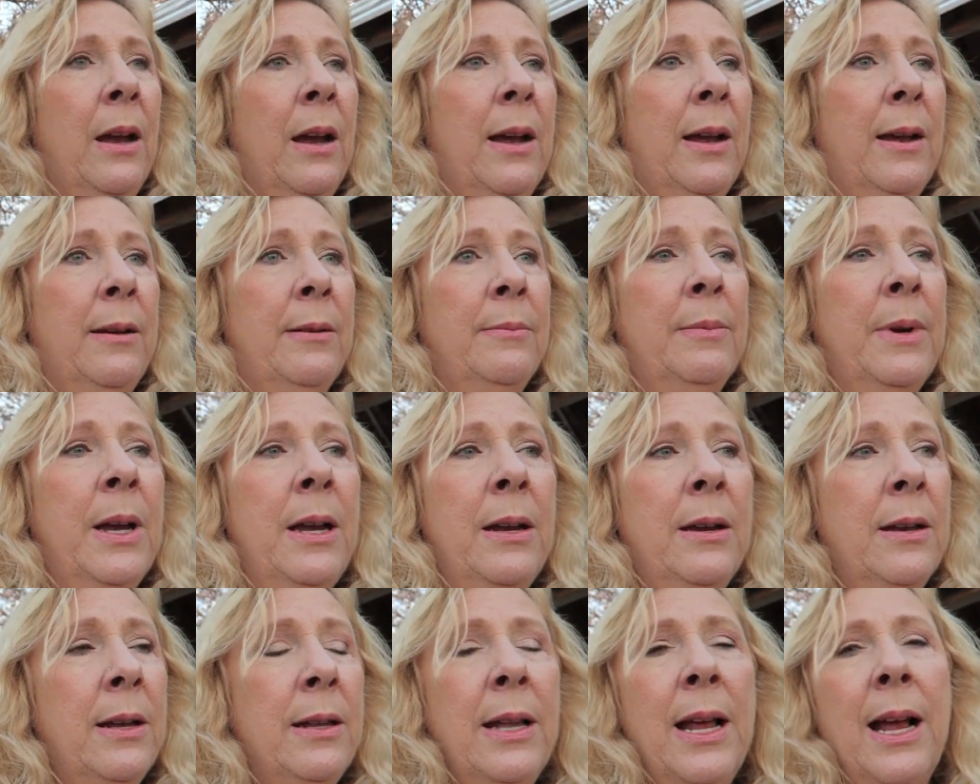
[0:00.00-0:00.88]
And
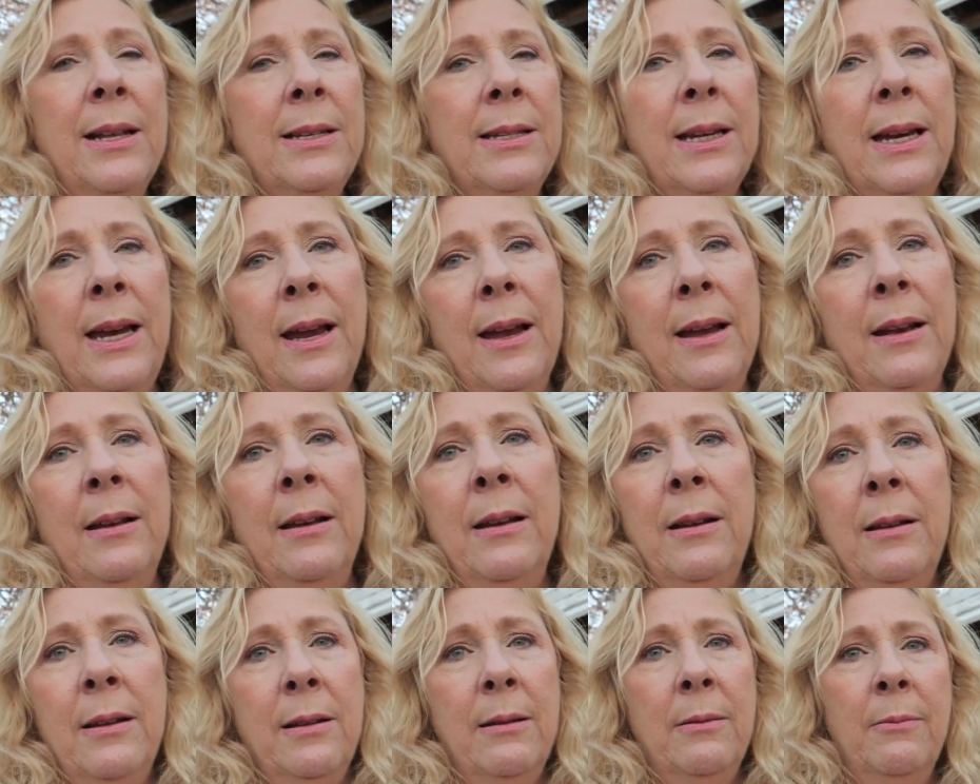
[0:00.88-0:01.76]
that's again
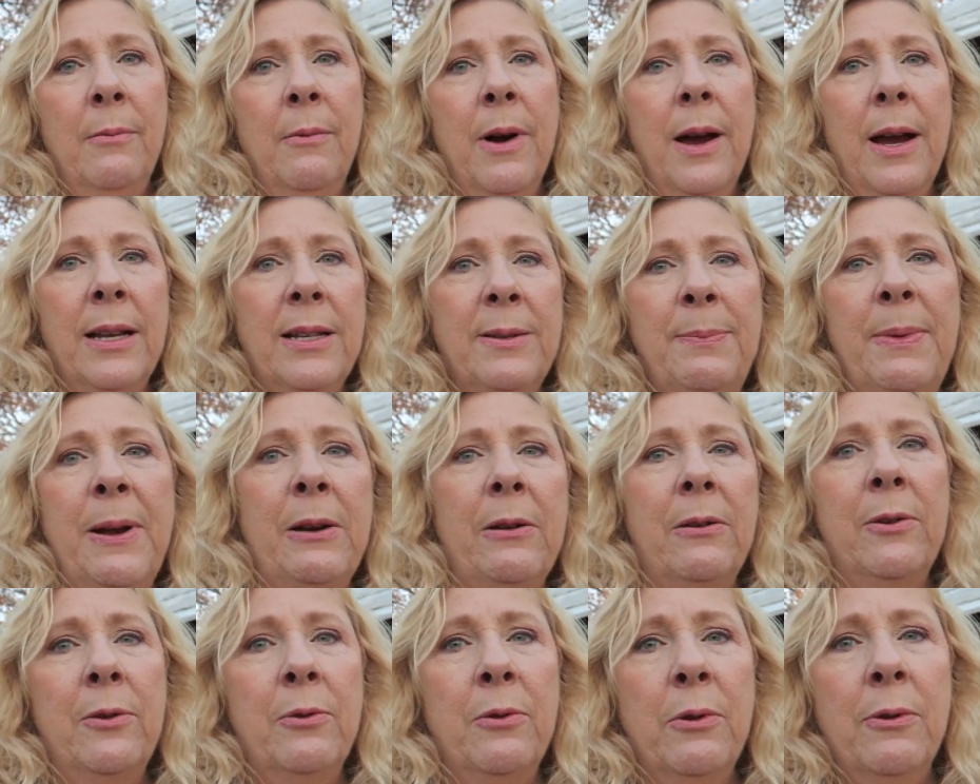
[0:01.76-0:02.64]
why it's
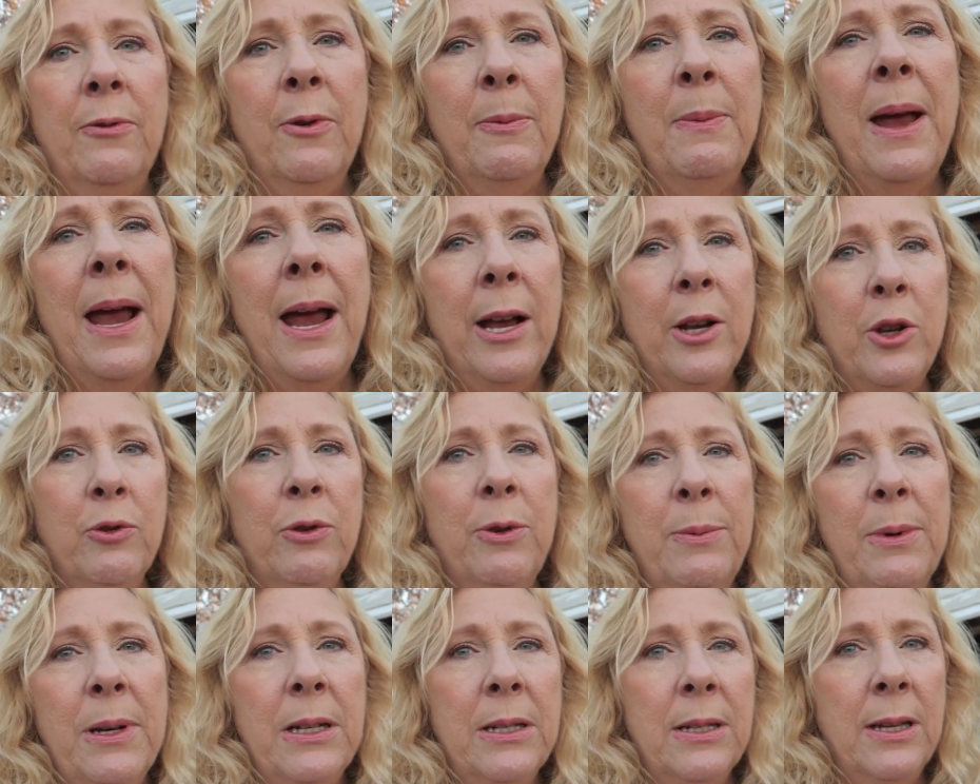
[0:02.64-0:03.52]
better to order from a
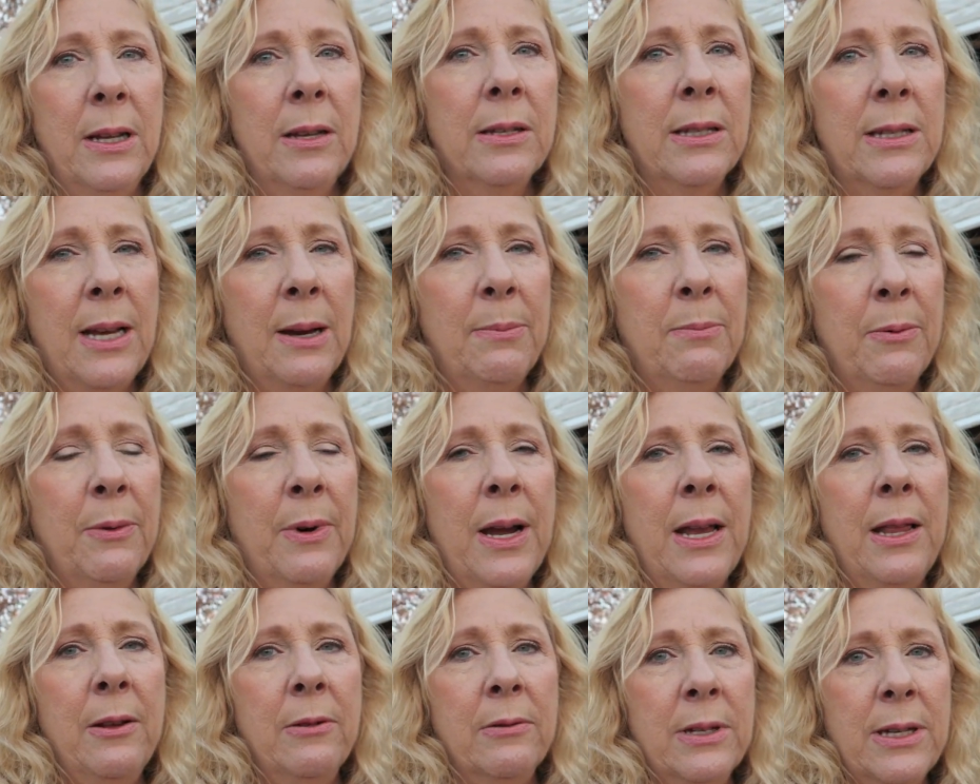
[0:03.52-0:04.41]
hatchery, because they'll
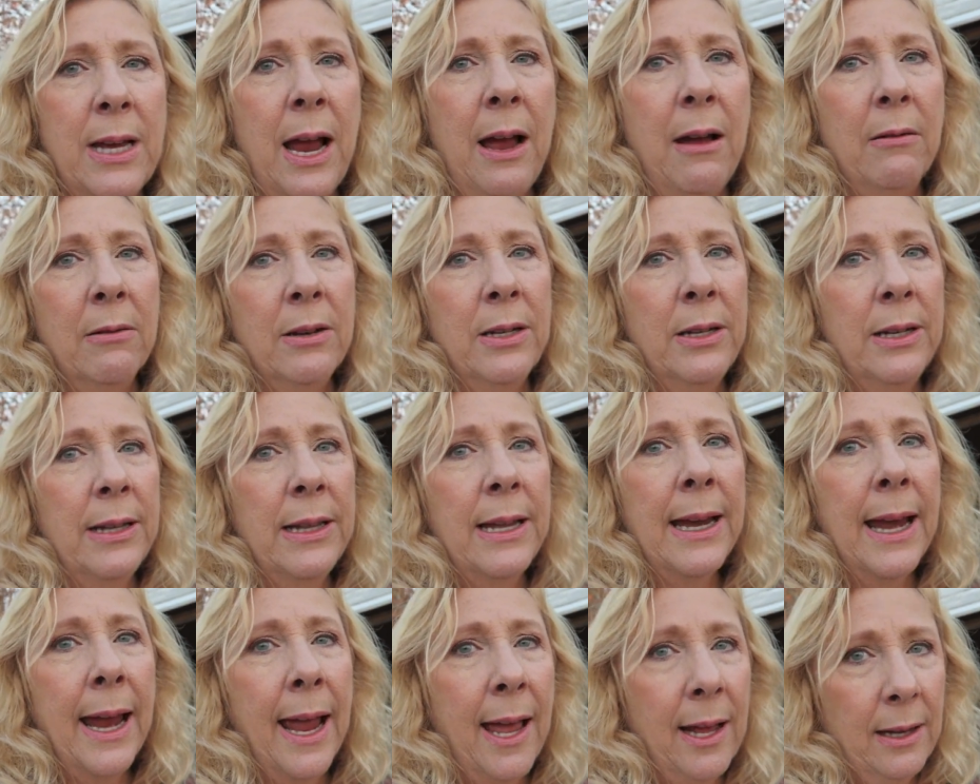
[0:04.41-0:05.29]
separate those out in
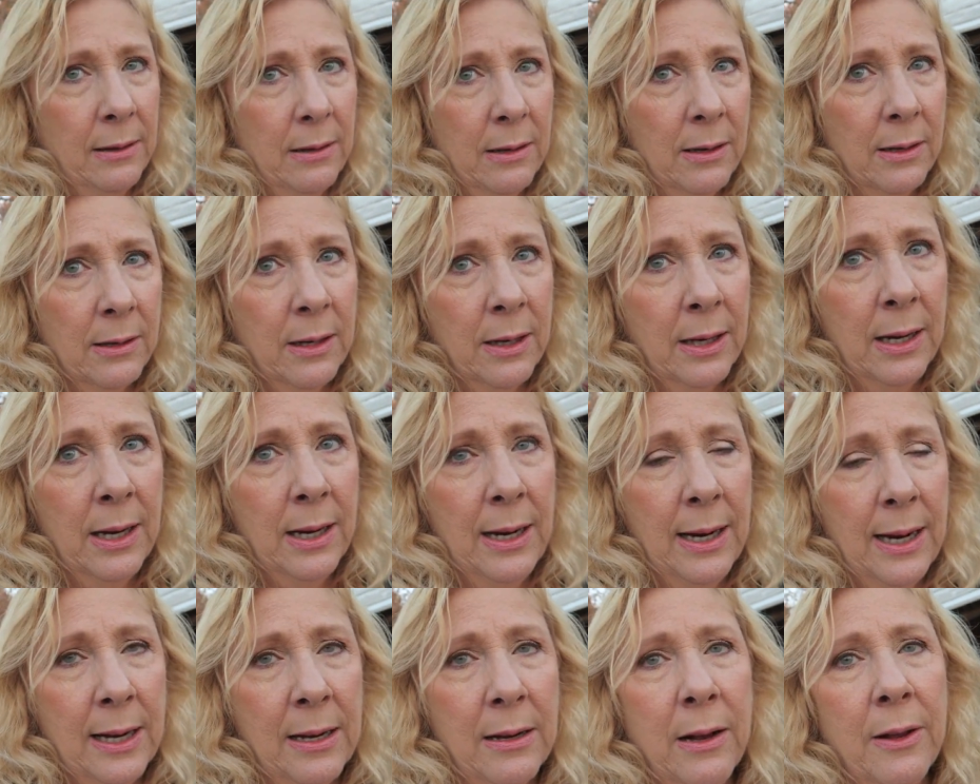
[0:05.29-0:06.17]
the catalog
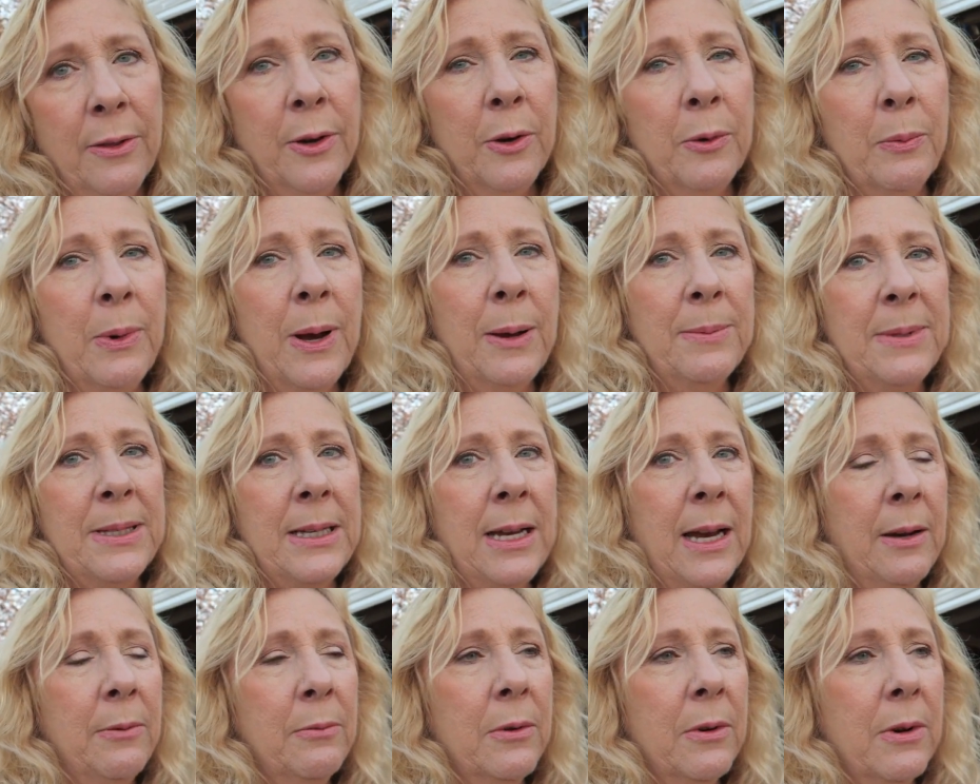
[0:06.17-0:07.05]
and on their
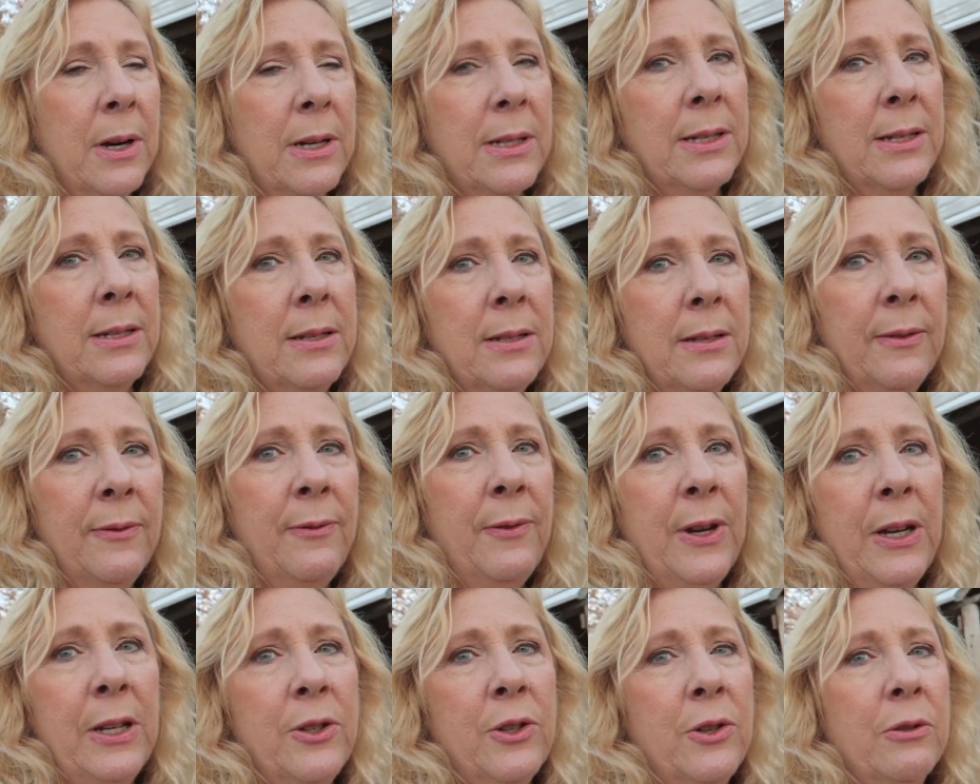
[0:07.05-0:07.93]
website, whereas the
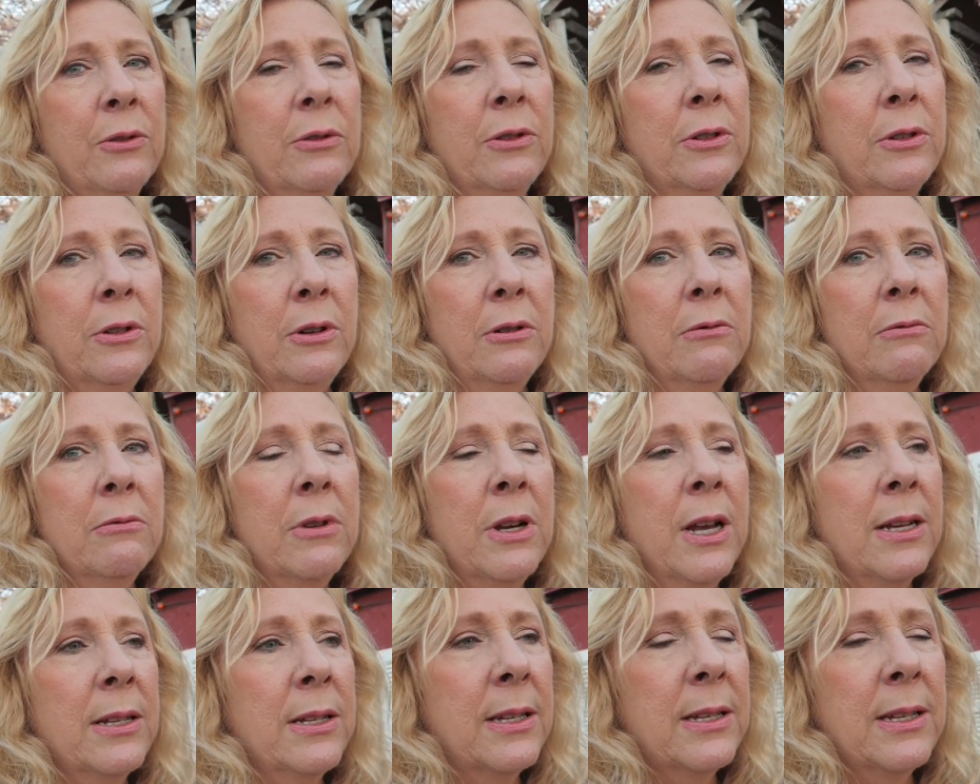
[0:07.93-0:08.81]
feed stores don't
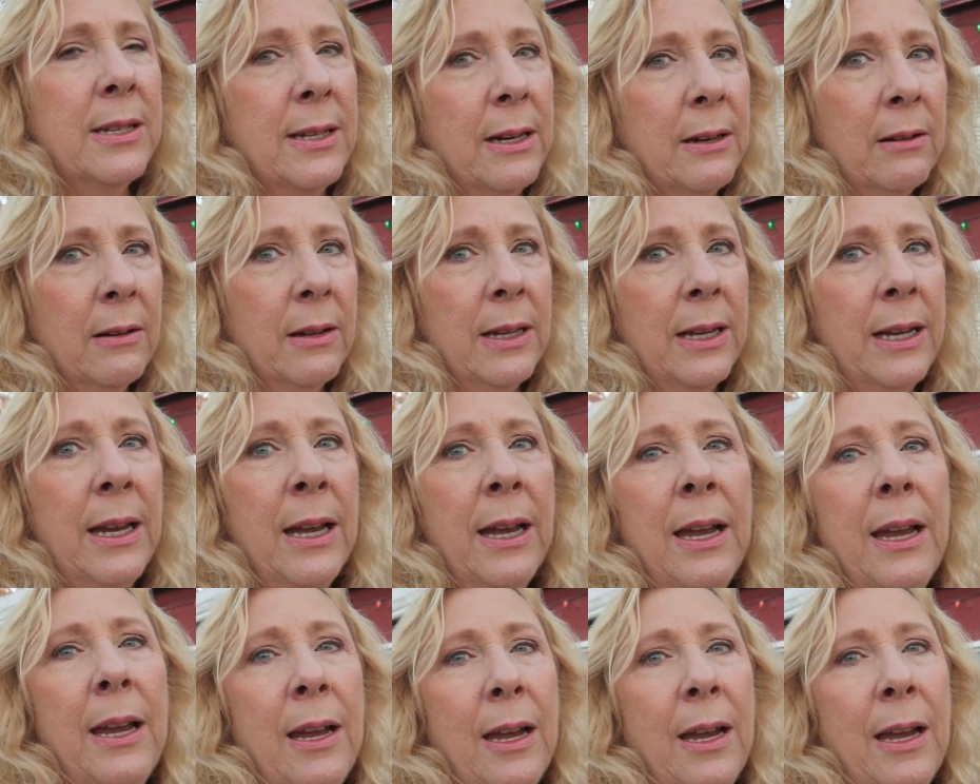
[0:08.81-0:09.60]
necessarily.